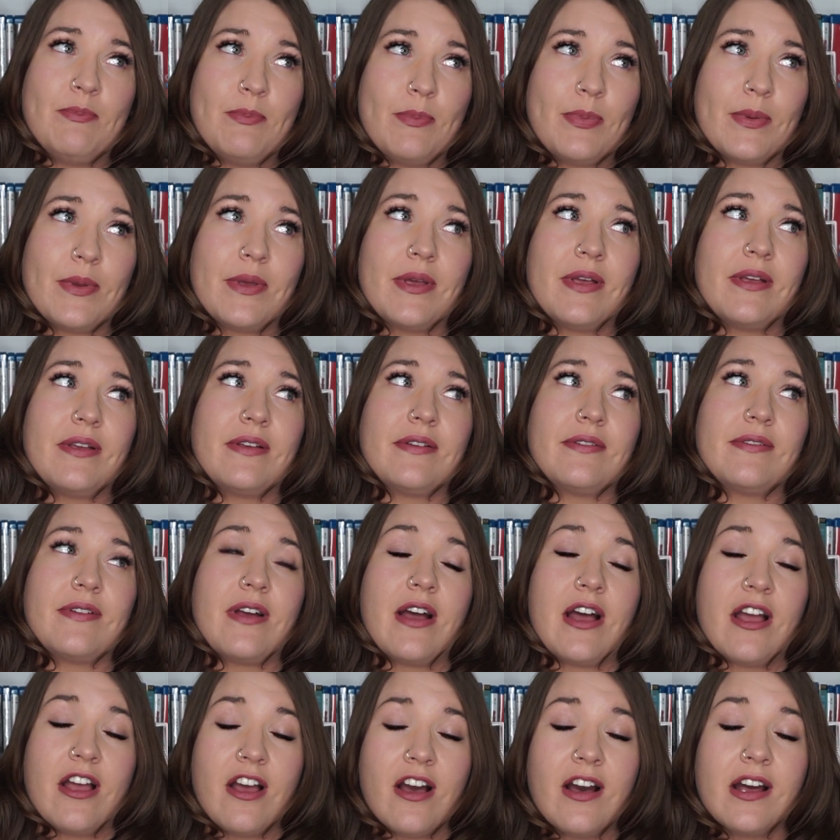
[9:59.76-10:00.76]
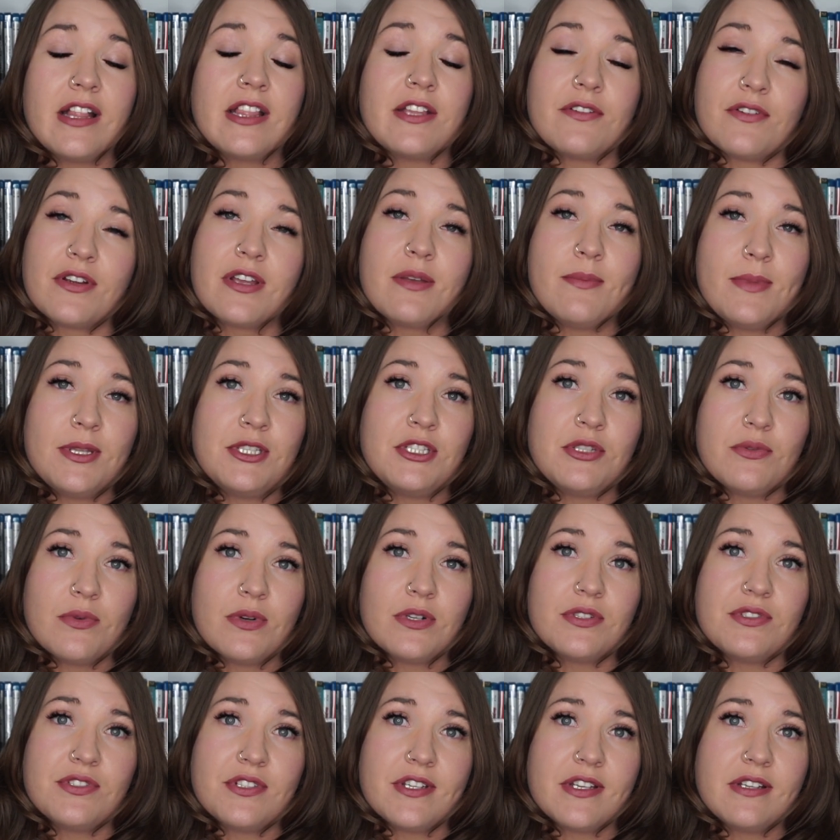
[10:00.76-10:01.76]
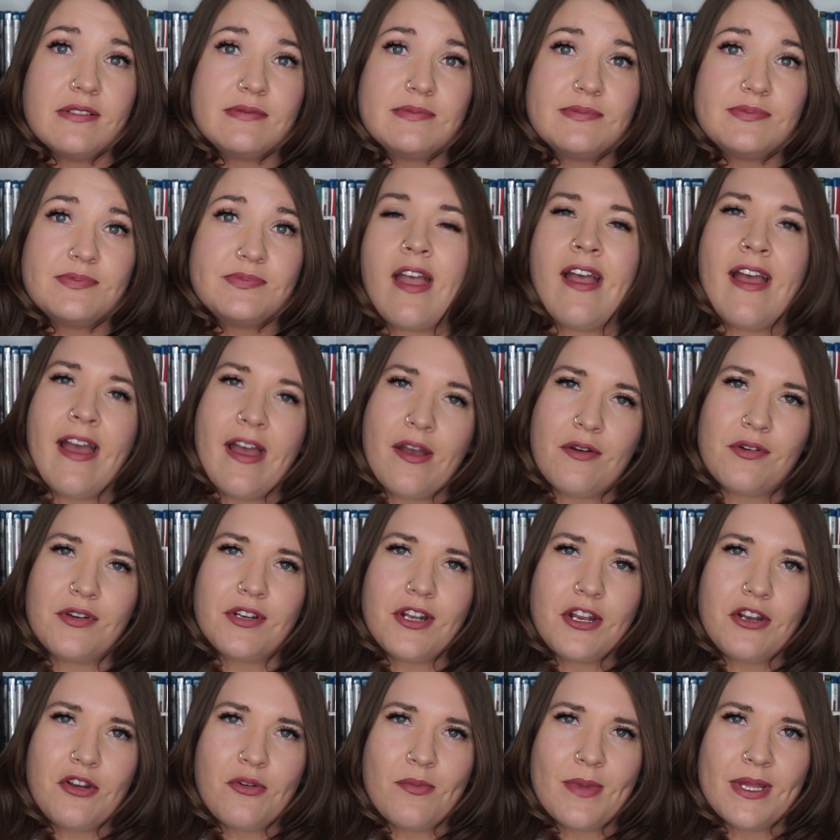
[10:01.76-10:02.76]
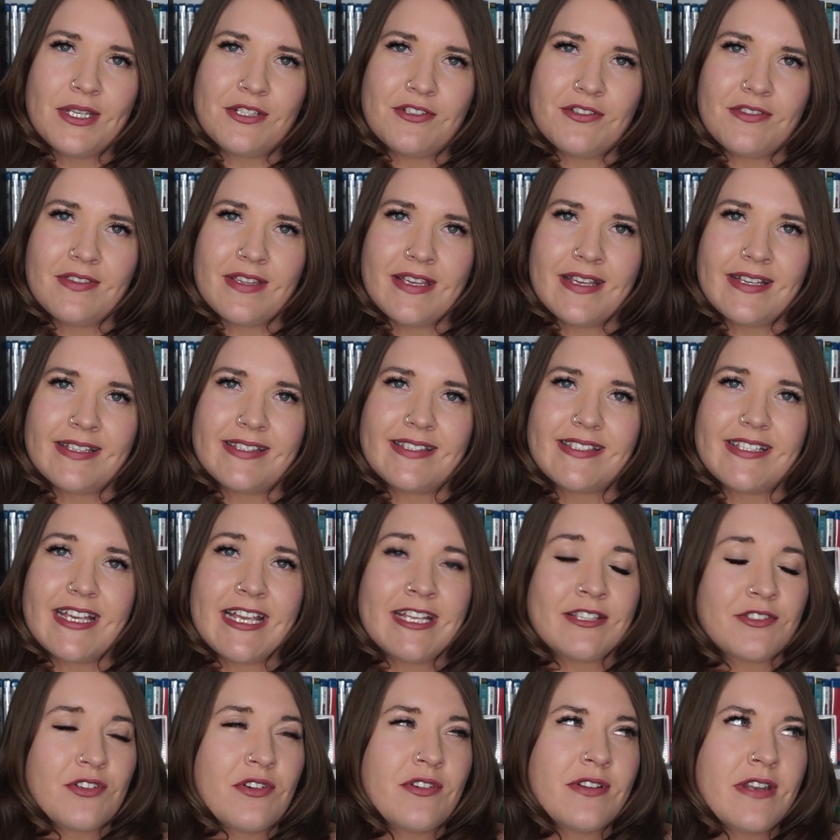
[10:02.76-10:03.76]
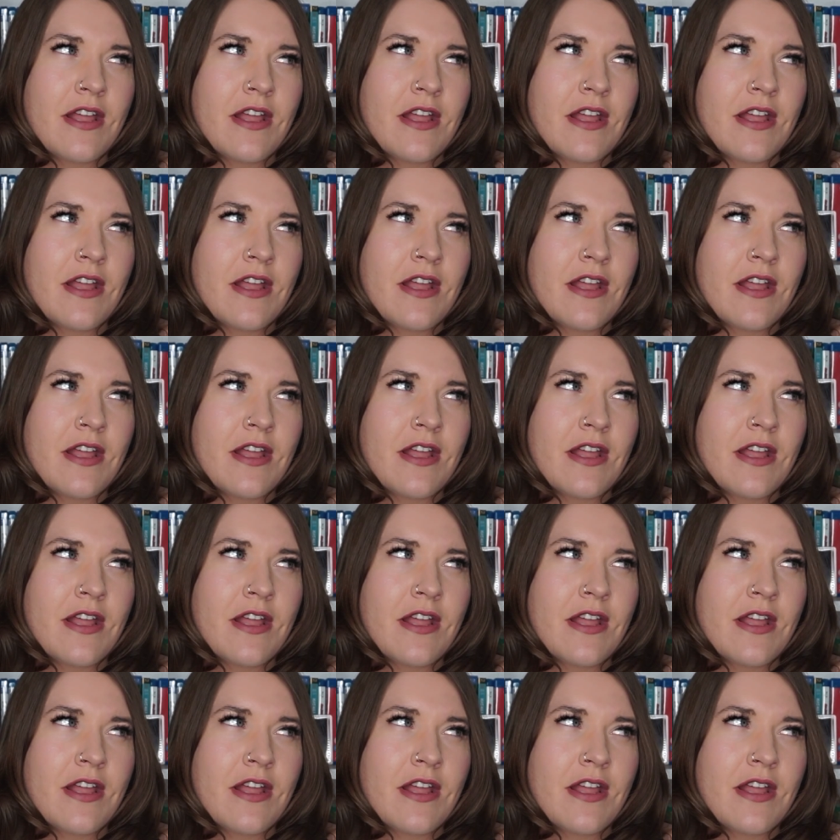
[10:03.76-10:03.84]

but I highly recommend you watch it. How could I not mention this? It's on